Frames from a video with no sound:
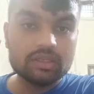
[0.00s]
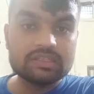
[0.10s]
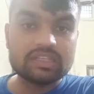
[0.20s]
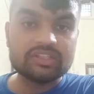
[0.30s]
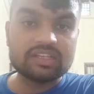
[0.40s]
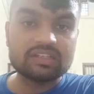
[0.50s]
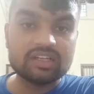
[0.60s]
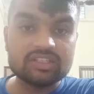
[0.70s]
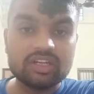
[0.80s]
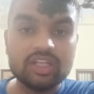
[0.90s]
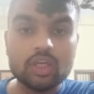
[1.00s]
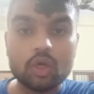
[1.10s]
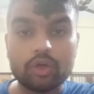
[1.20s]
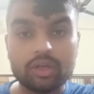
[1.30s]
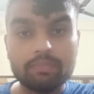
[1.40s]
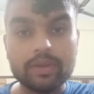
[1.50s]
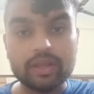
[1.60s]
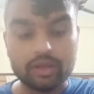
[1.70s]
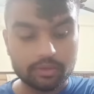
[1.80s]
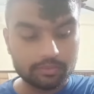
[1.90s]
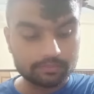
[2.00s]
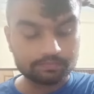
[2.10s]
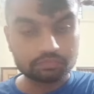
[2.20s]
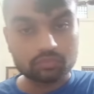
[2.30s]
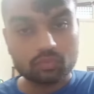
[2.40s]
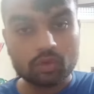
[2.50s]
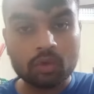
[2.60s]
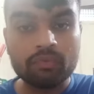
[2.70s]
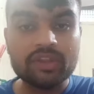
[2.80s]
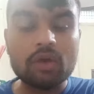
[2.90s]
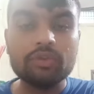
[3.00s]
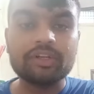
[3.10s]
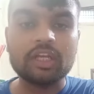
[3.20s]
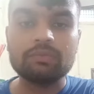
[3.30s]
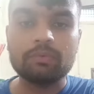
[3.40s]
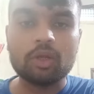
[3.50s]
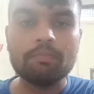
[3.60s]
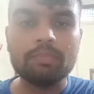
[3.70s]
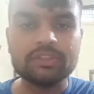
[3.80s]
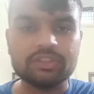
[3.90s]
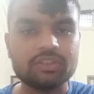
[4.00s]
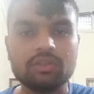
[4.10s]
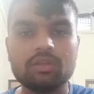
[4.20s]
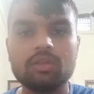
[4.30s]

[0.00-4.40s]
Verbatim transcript: such as custody or repair without the transfer of possession.